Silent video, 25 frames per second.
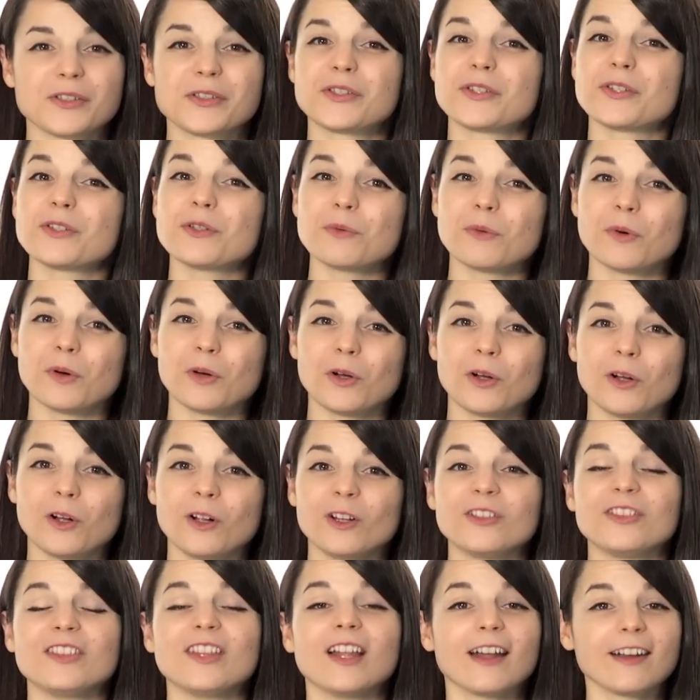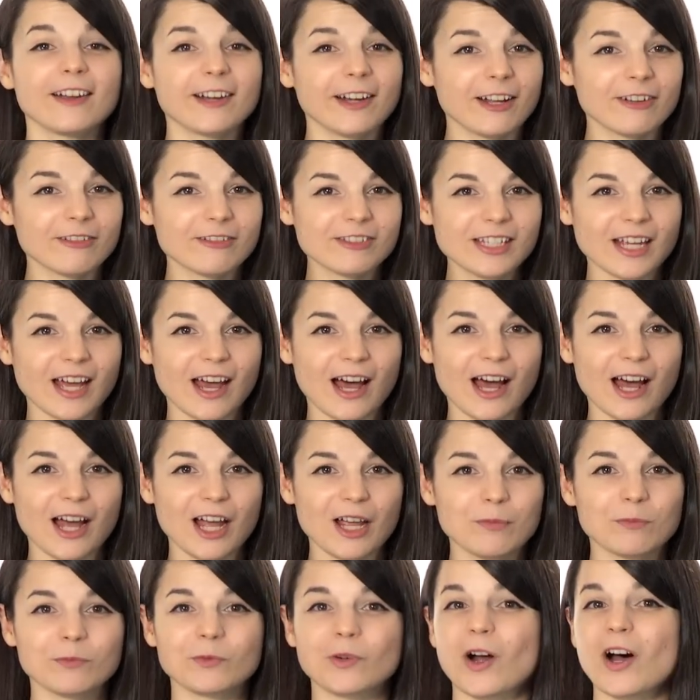Too old, not enough
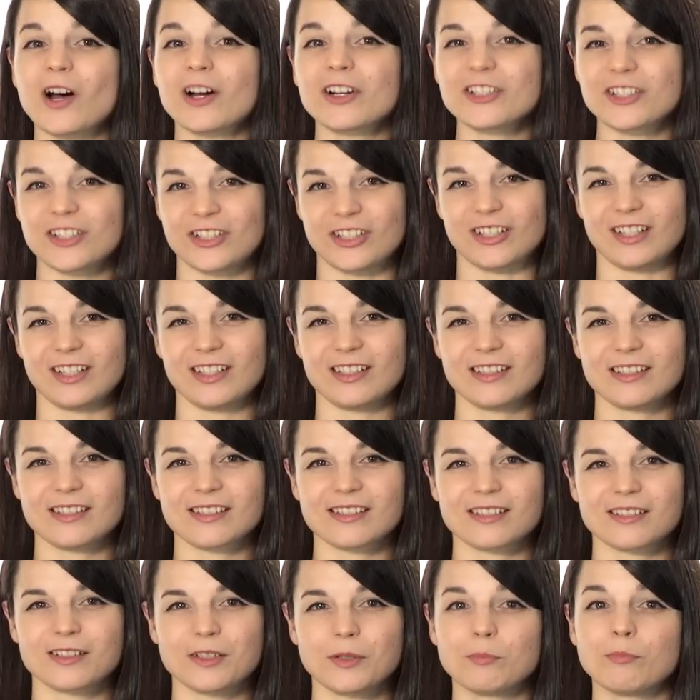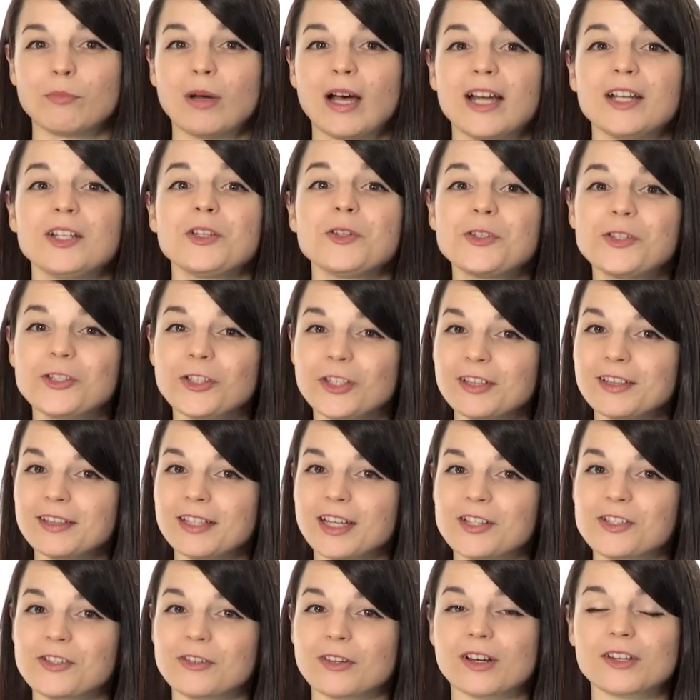time, wrong genes. But you shouldn't
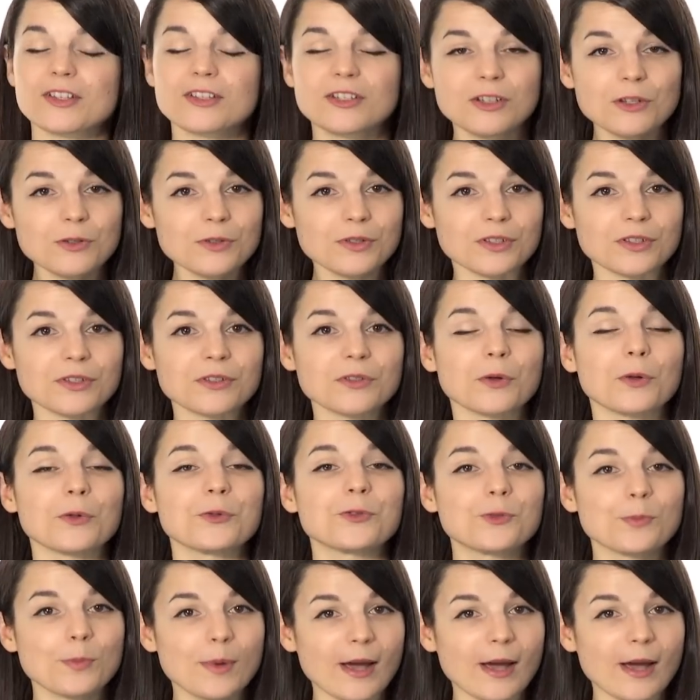let your excuses hold you